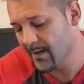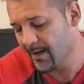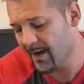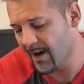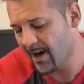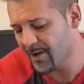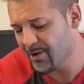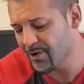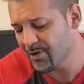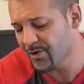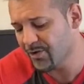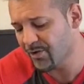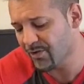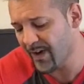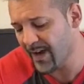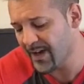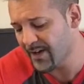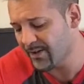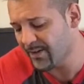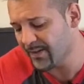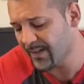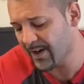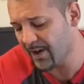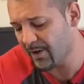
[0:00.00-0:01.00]
Are you
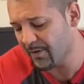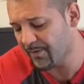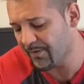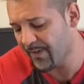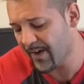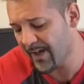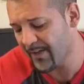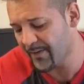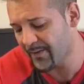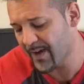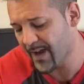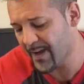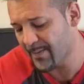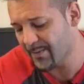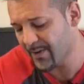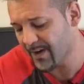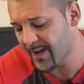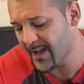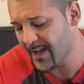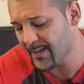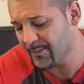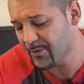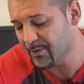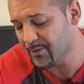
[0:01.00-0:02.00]
greater than our father
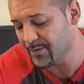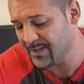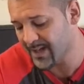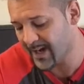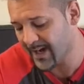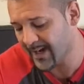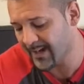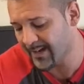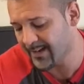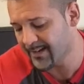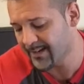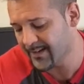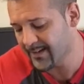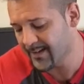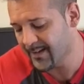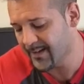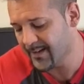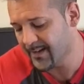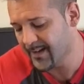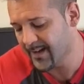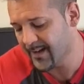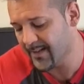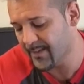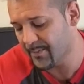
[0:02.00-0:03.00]
Abraham who died
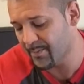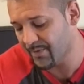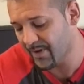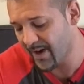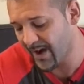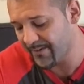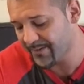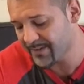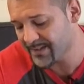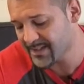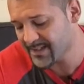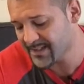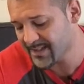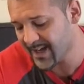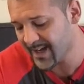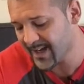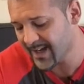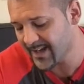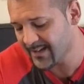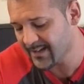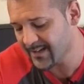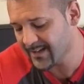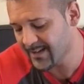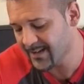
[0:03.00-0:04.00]
and the prophets
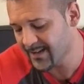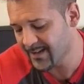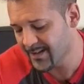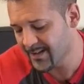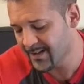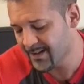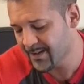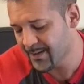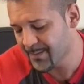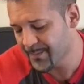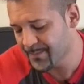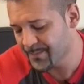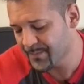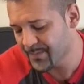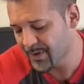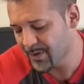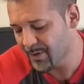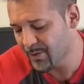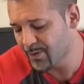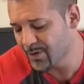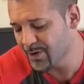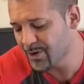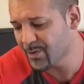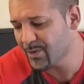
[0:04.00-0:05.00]
died?
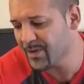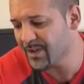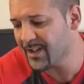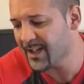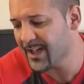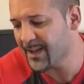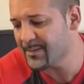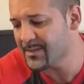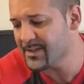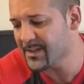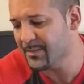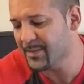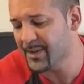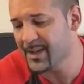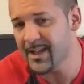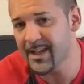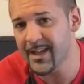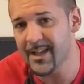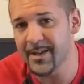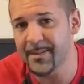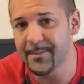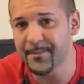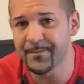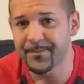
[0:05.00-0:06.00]
Who do you claim to be?